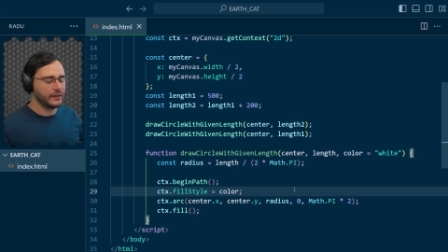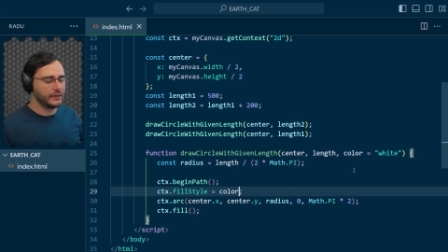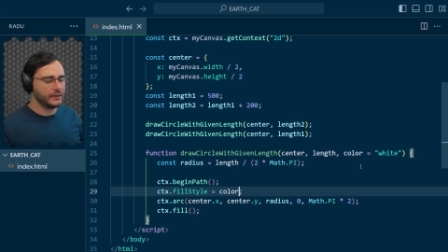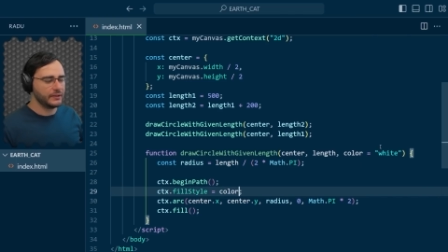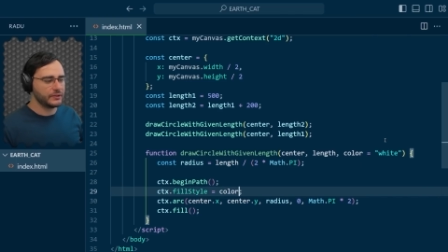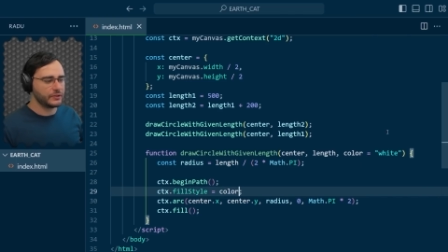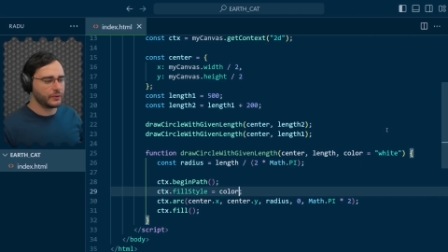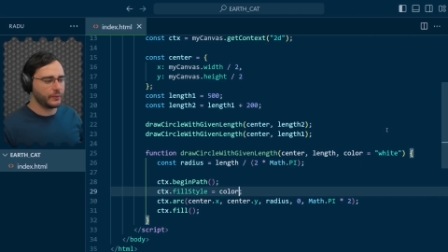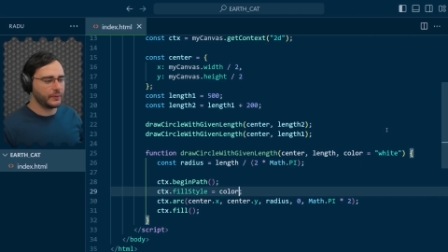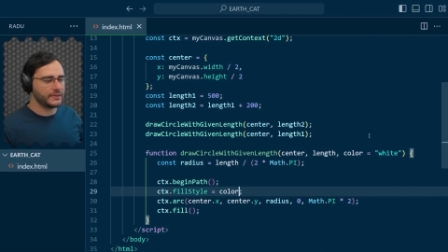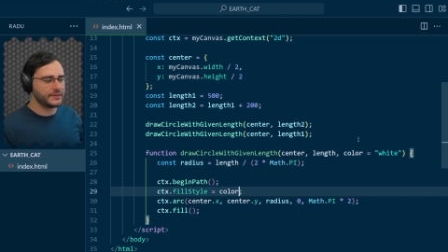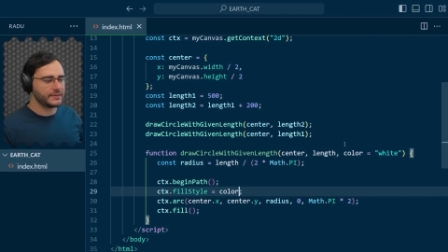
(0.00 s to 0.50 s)

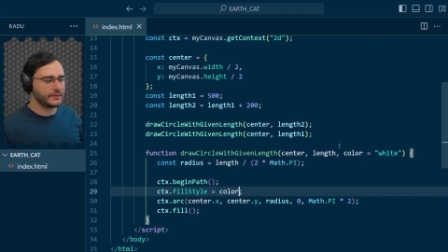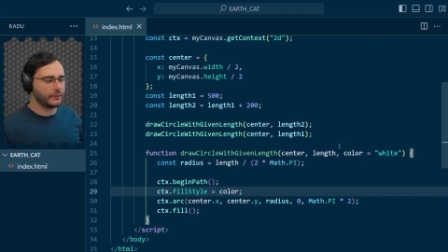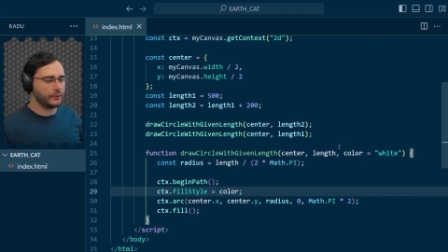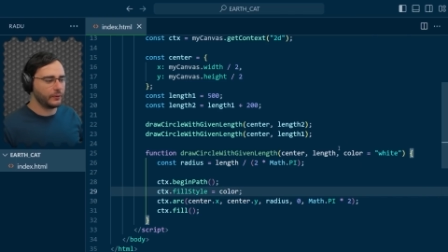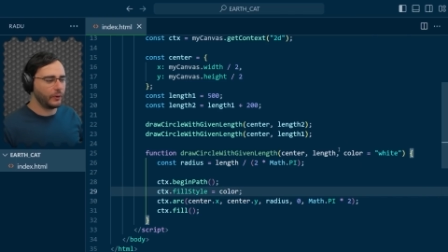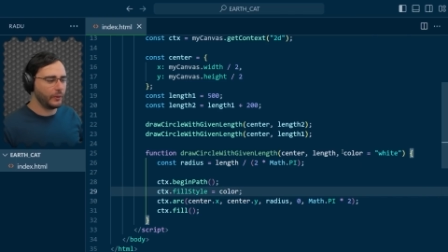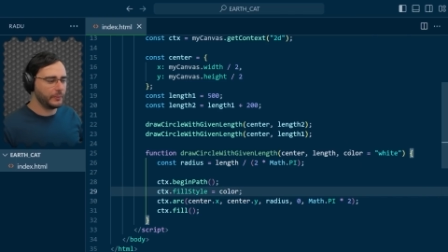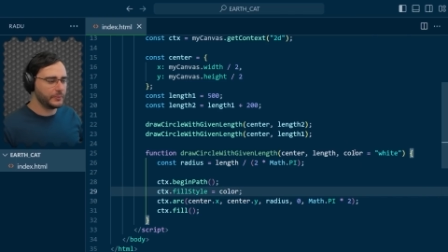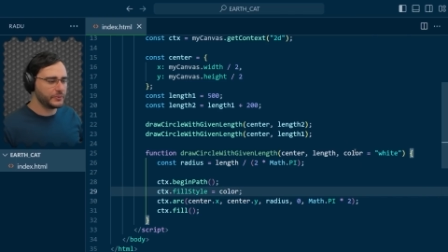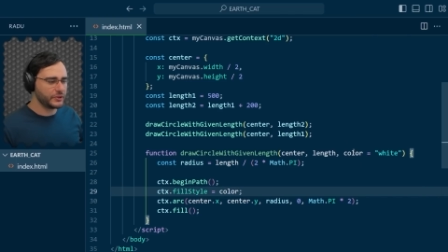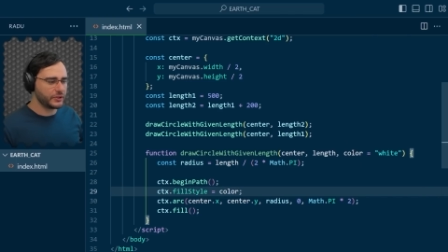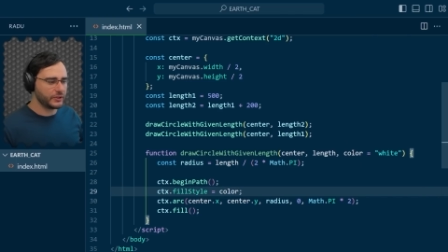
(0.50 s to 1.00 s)
So it's an
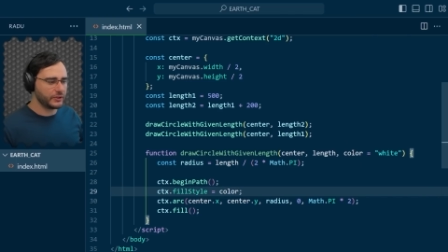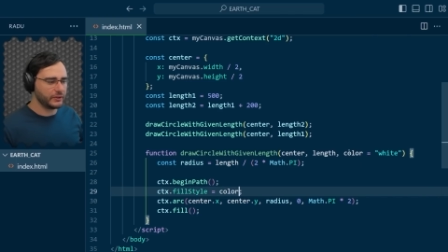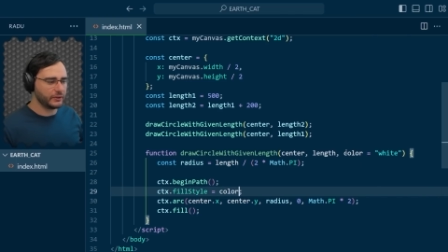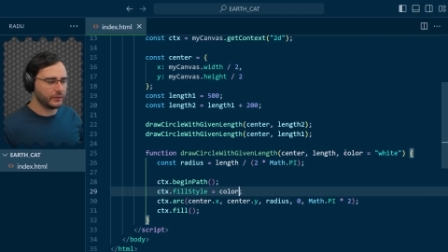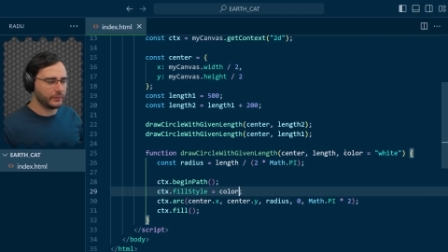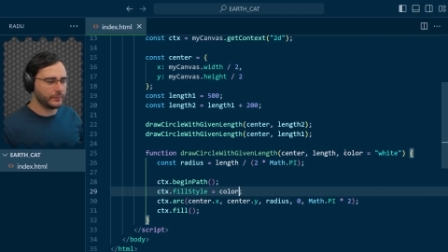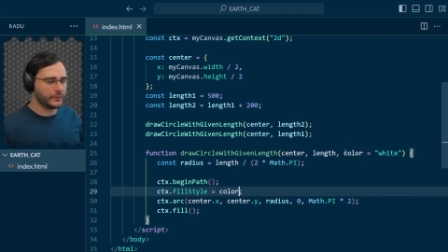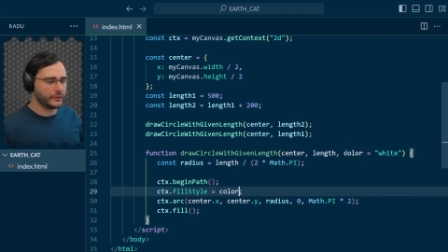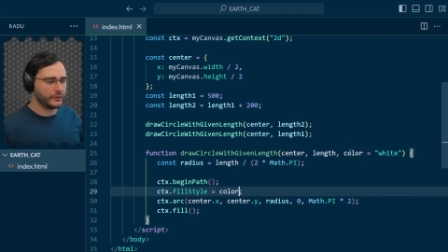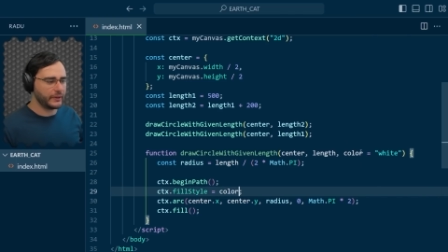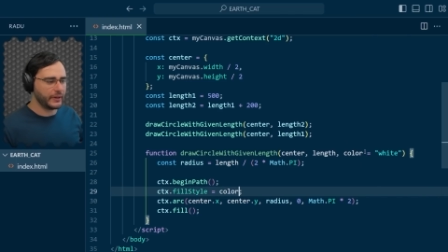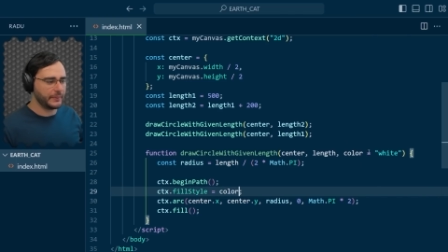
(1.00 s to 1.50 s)
optional
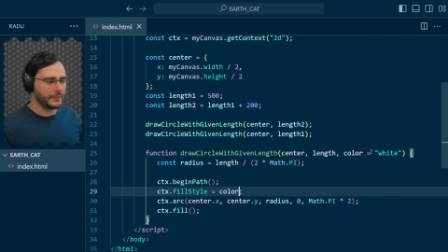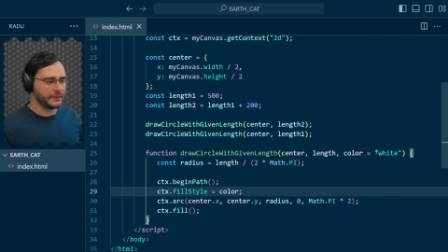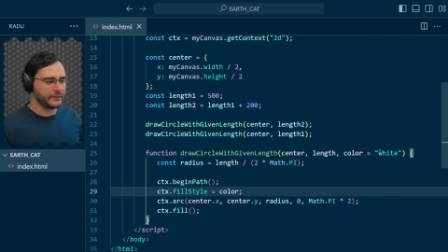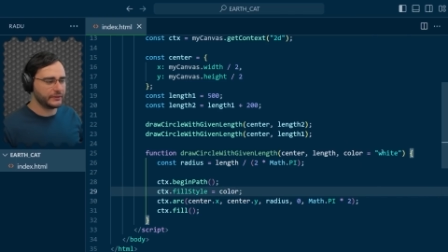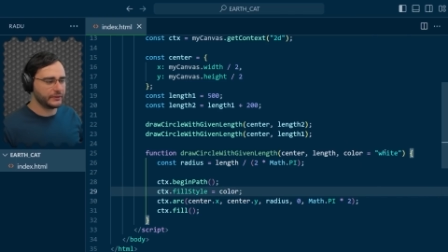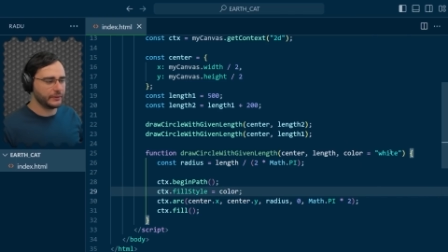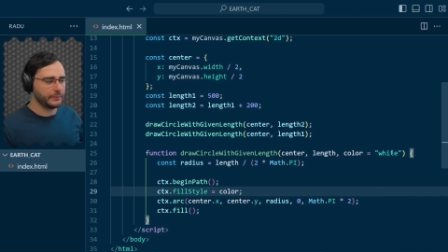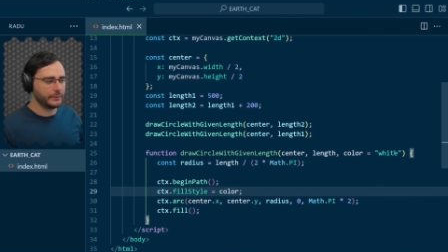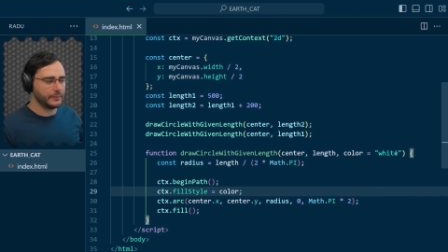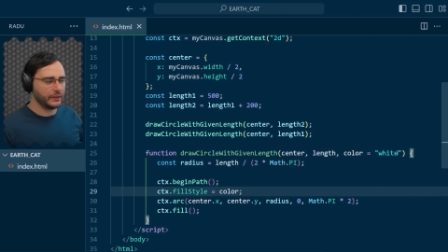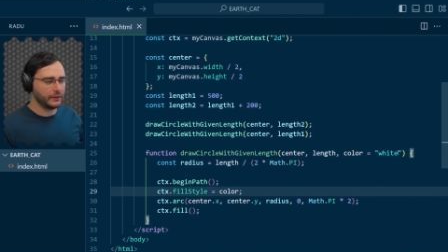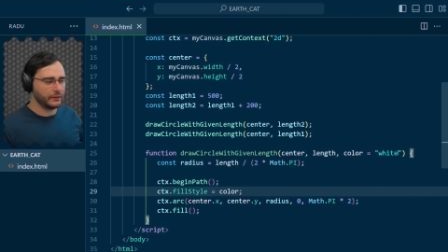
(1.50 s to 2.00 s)

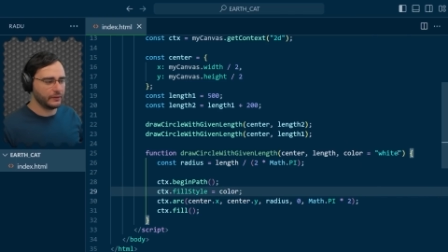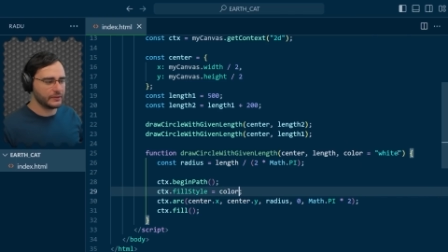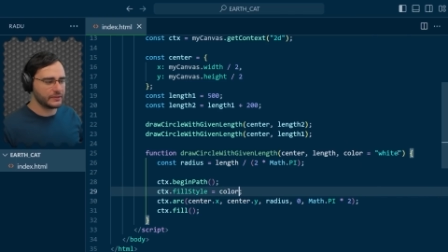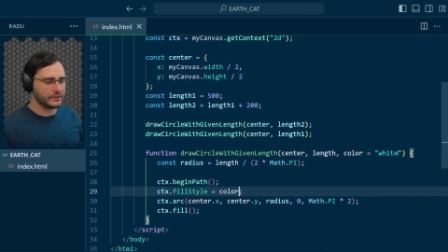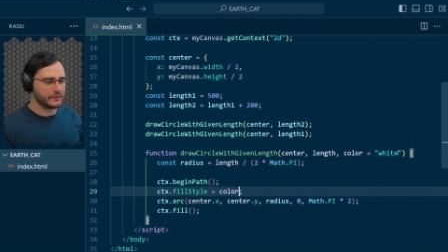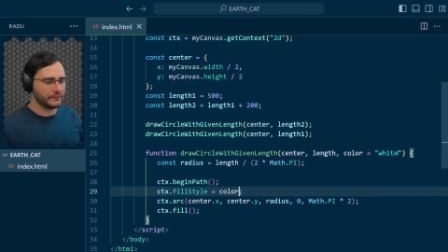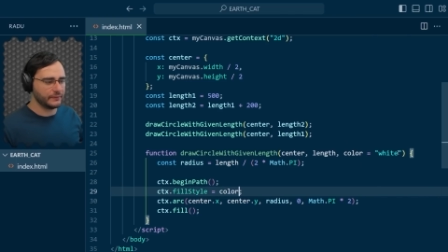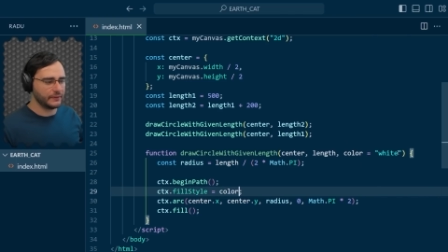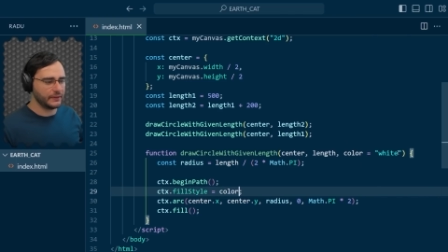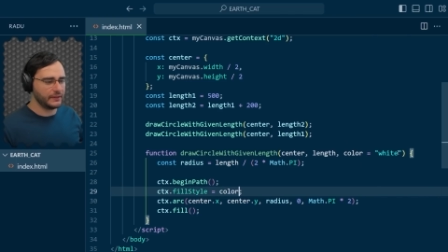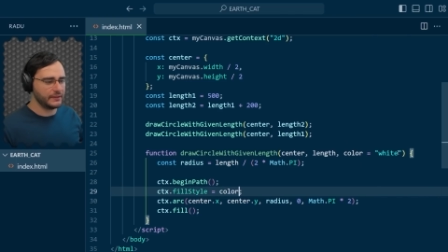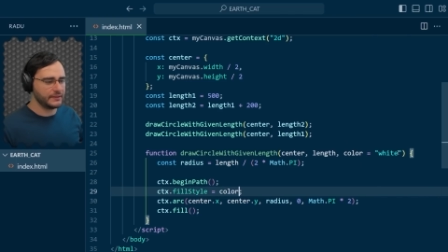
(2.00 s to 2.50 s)
parameter because
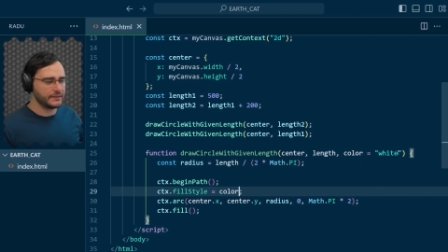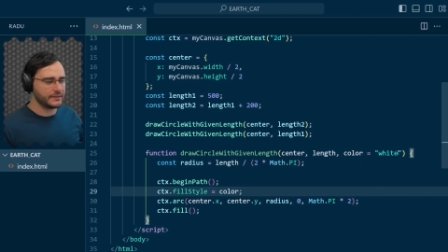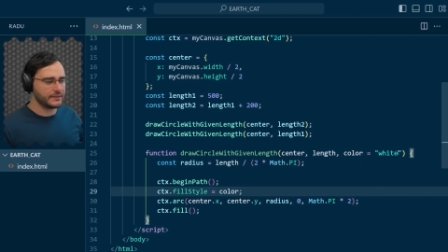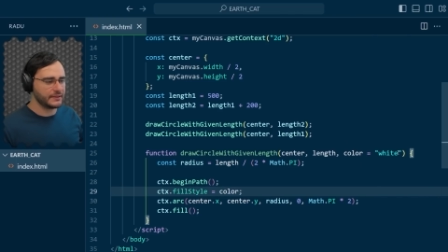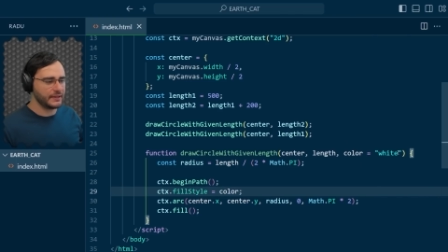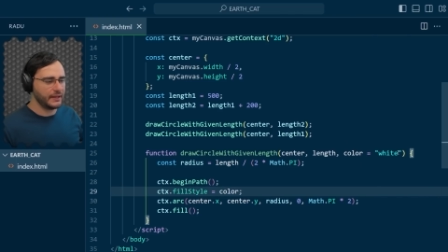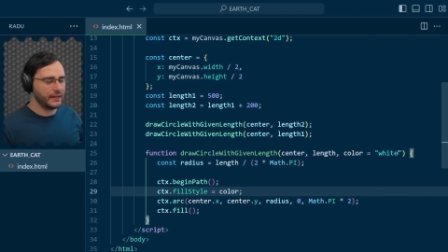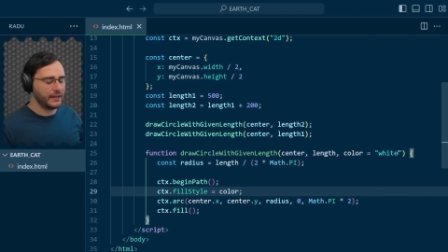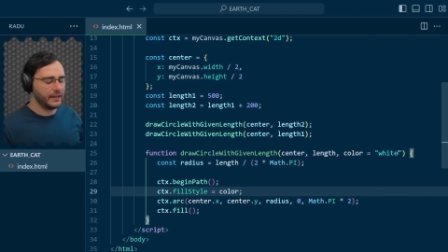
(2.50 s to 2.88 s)
of this,